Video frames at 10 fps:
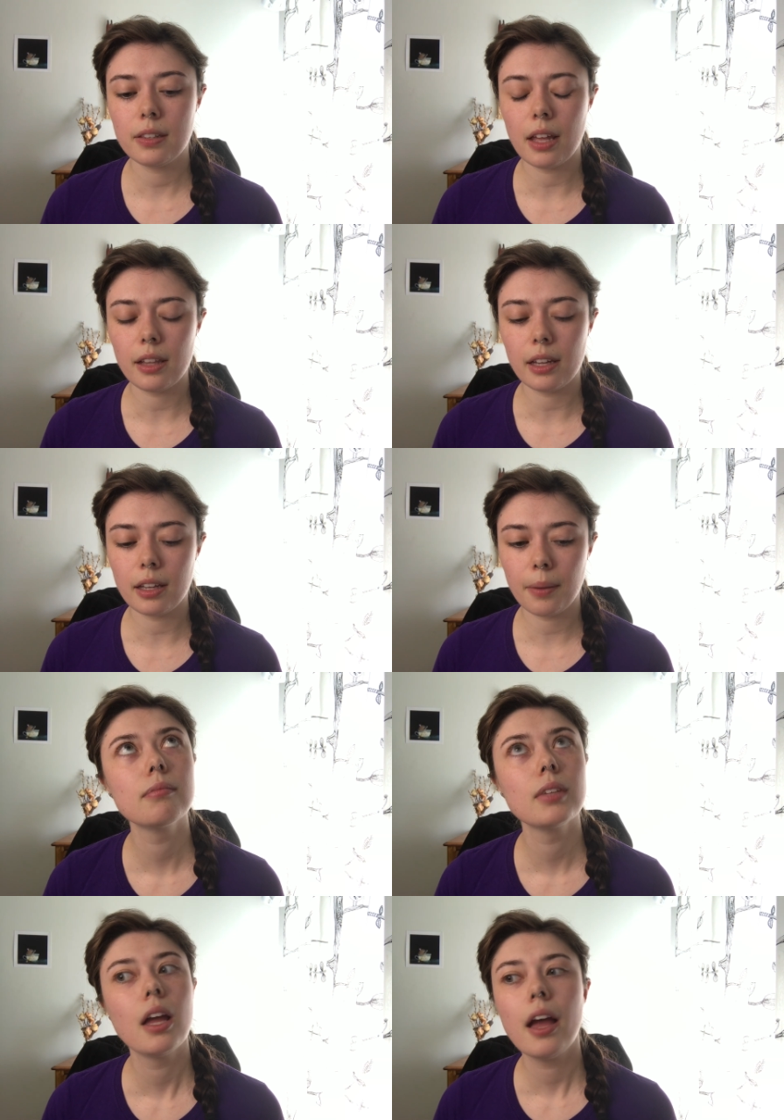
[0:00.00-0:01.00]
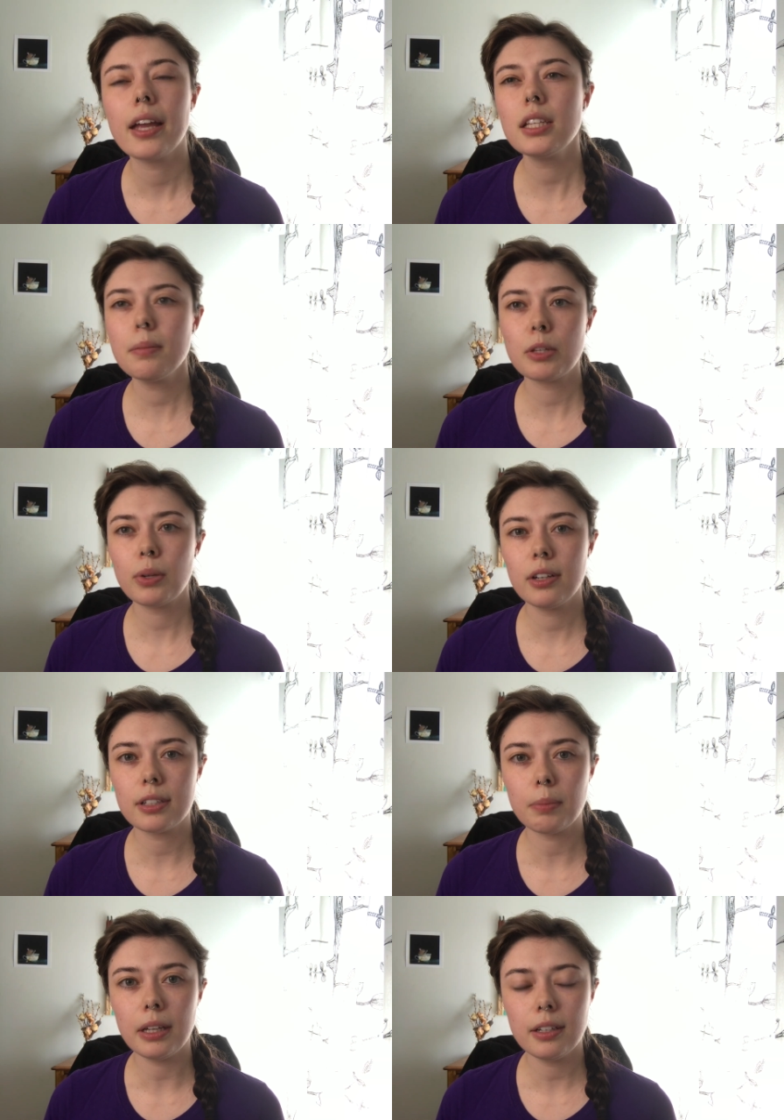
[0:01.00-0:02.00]
that I guess the best way to
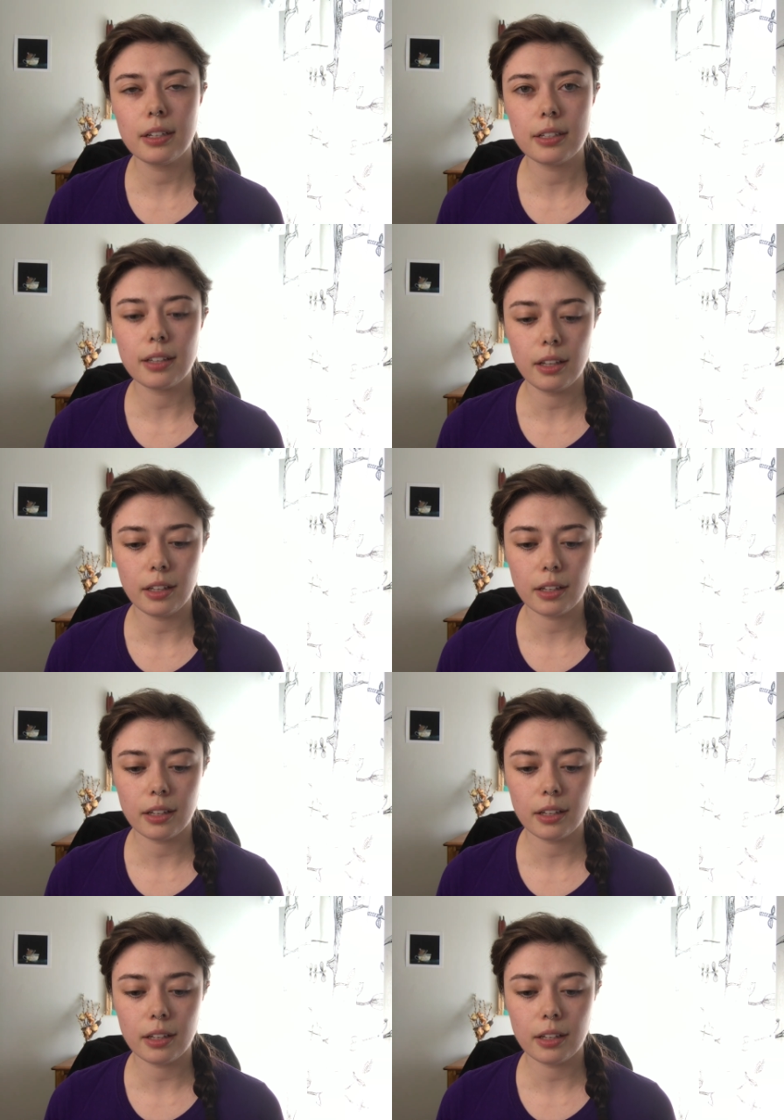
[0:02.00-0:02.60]
explain it is that